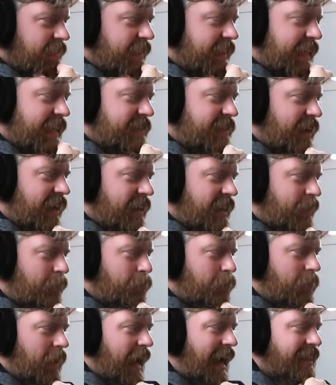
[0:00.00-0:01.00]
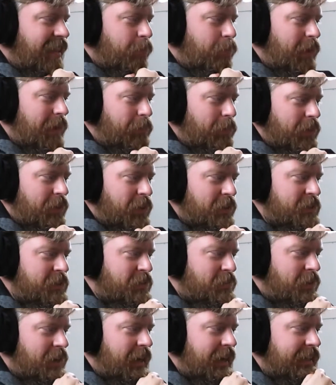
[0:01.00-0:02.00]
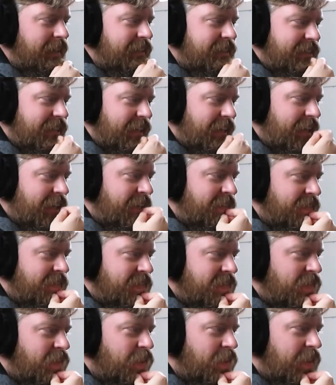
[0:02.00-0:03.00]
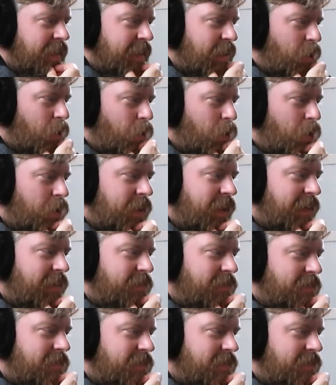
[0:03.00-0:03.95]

There's either other people on the ride singing, or they